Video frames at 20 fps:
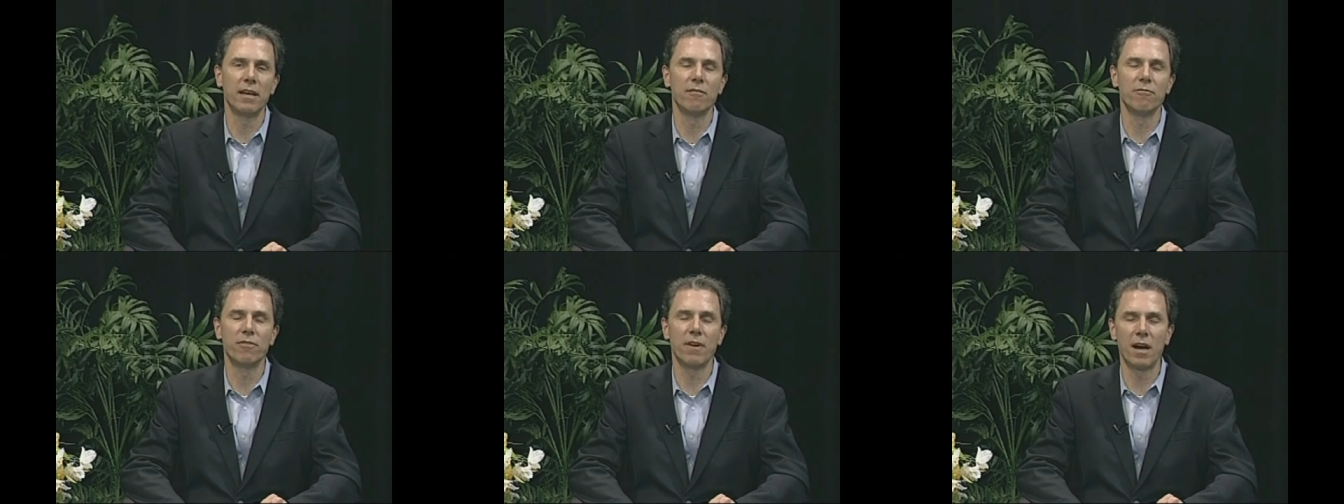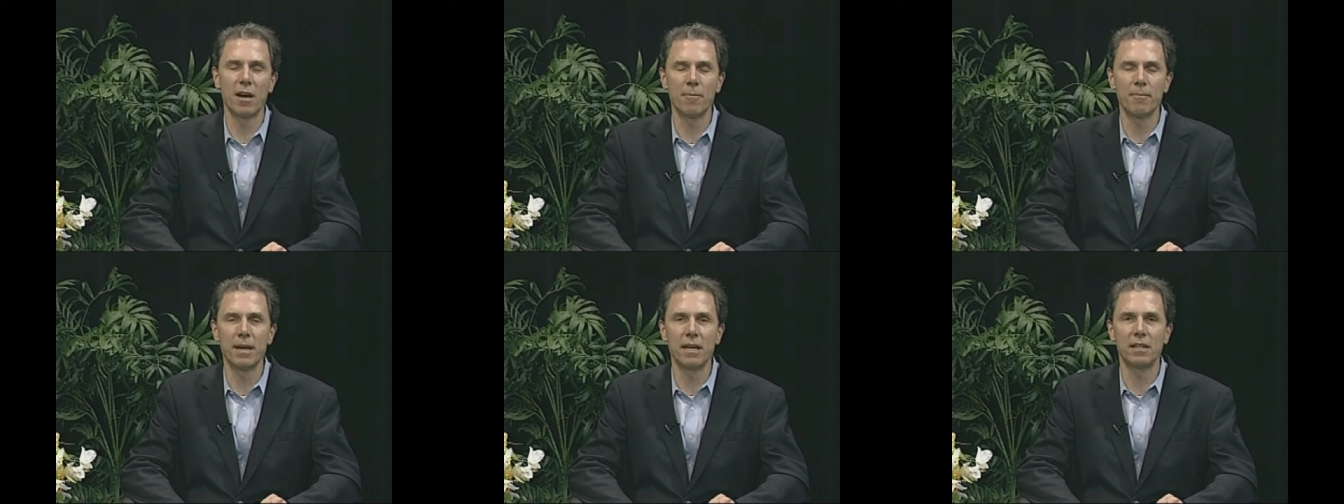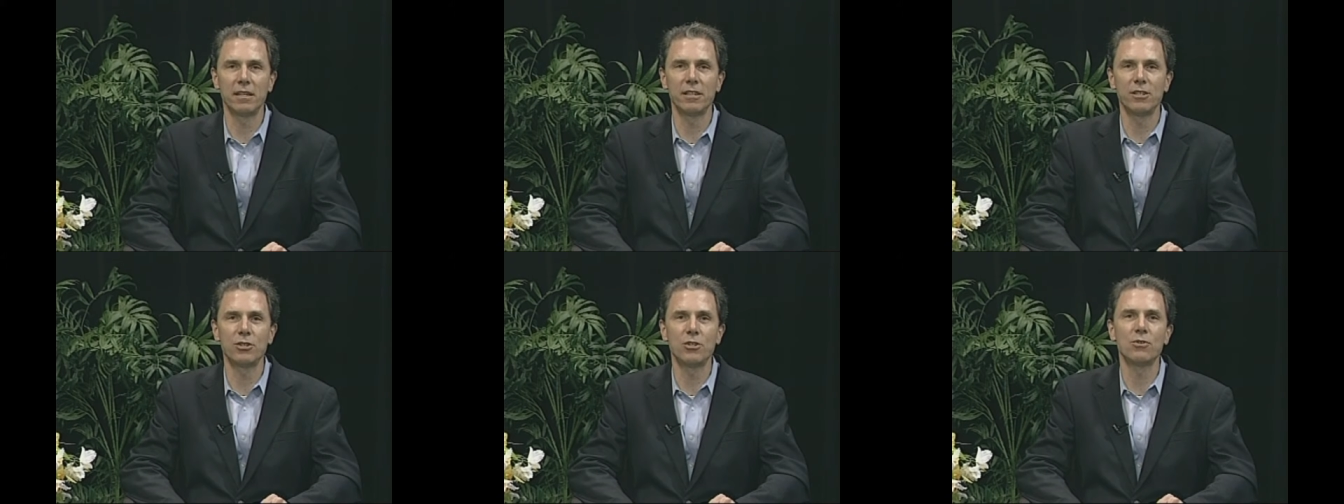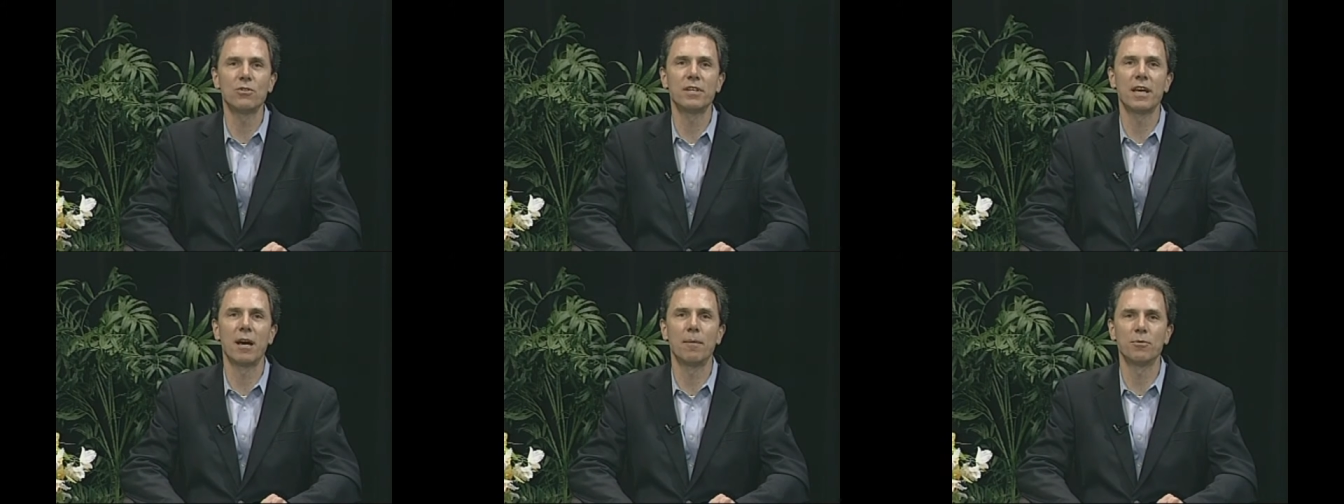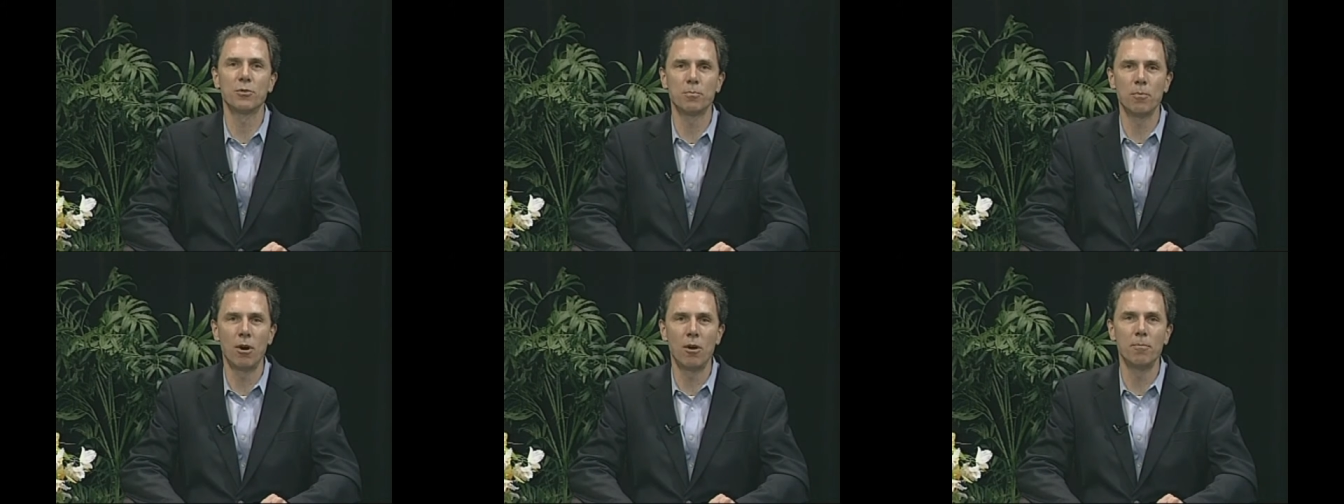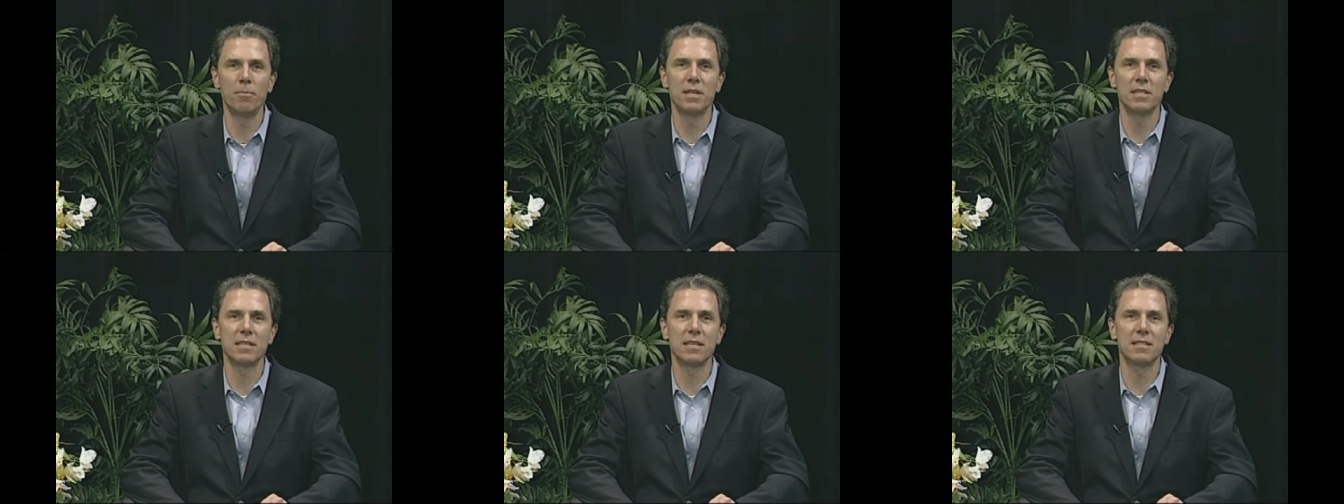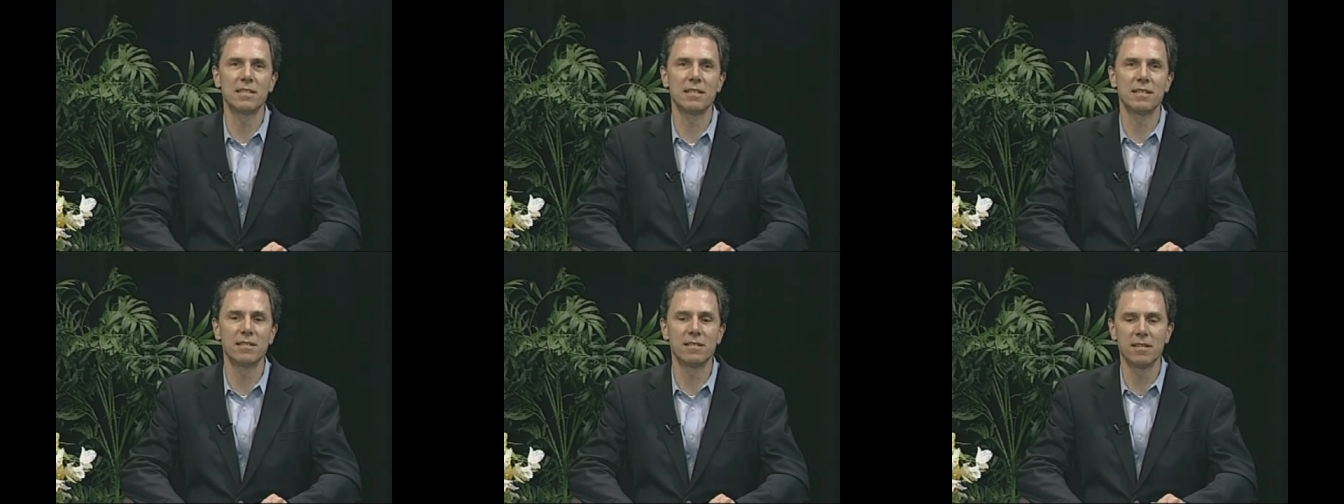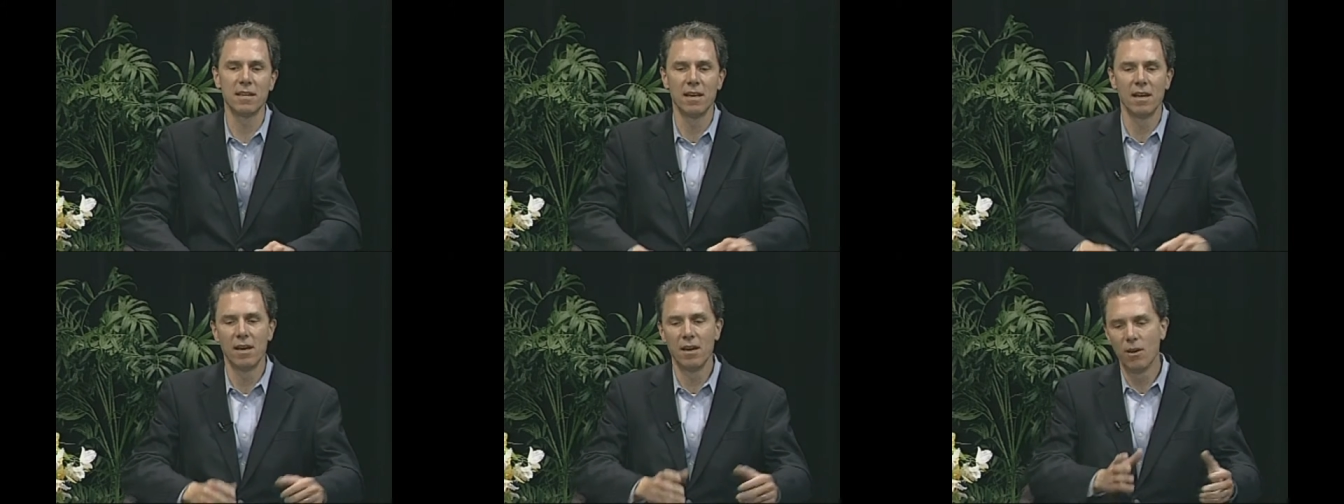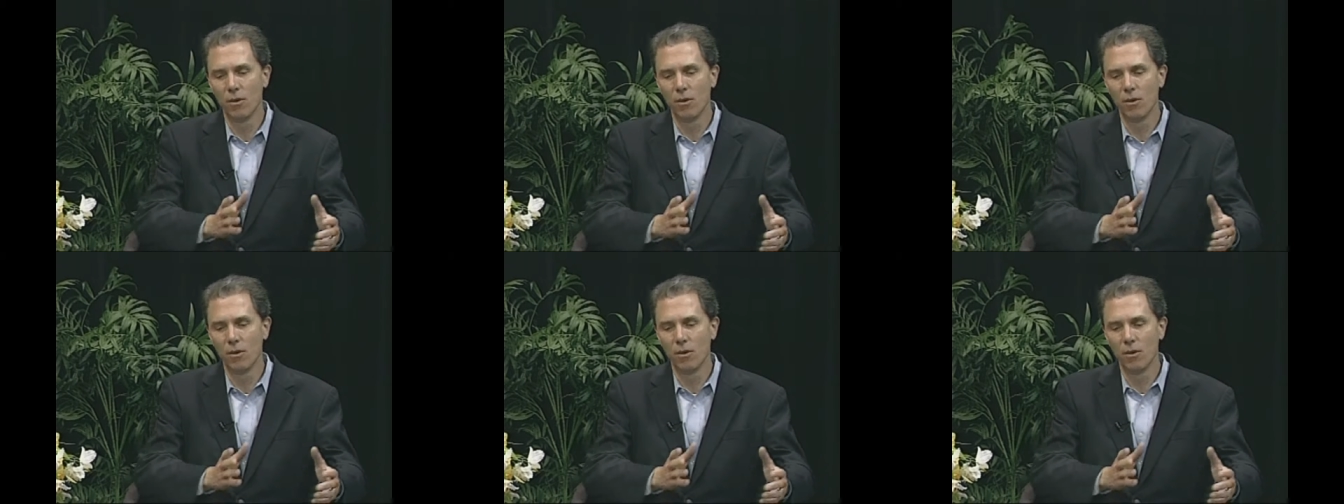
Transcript: environmental issues to help small businesses